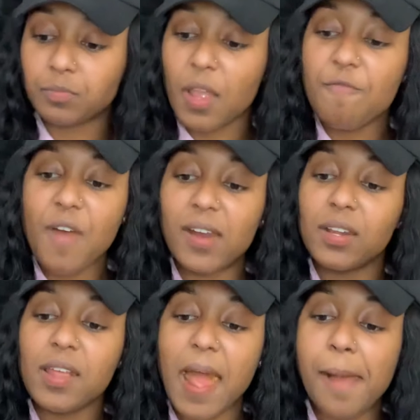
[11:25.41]
It
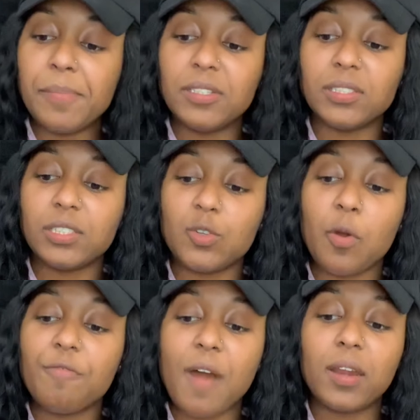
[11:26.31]
finally happens. The
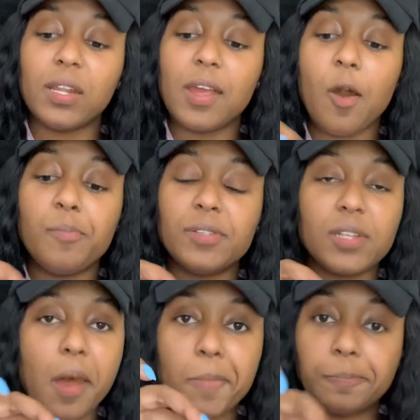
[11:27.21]
door finally opens
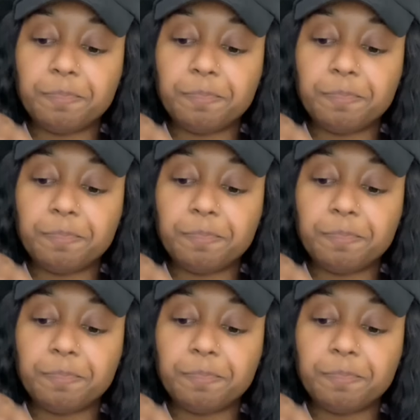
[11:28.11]
up.